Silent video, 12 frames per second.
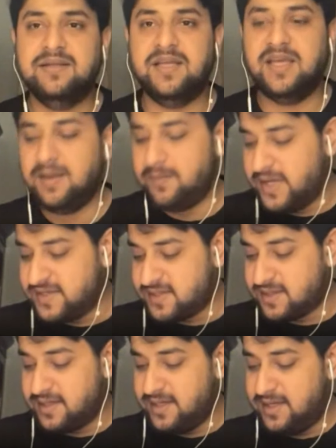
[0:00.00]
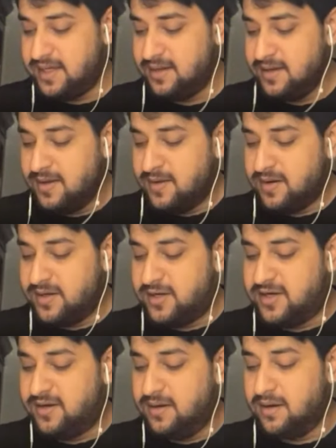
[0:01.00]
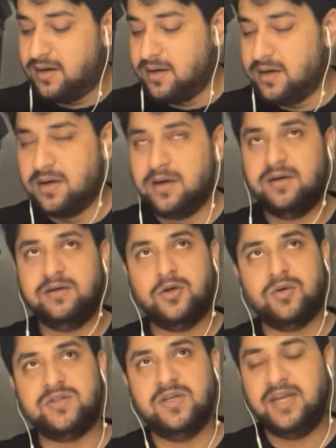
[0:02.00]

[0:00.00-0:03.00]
they basically took the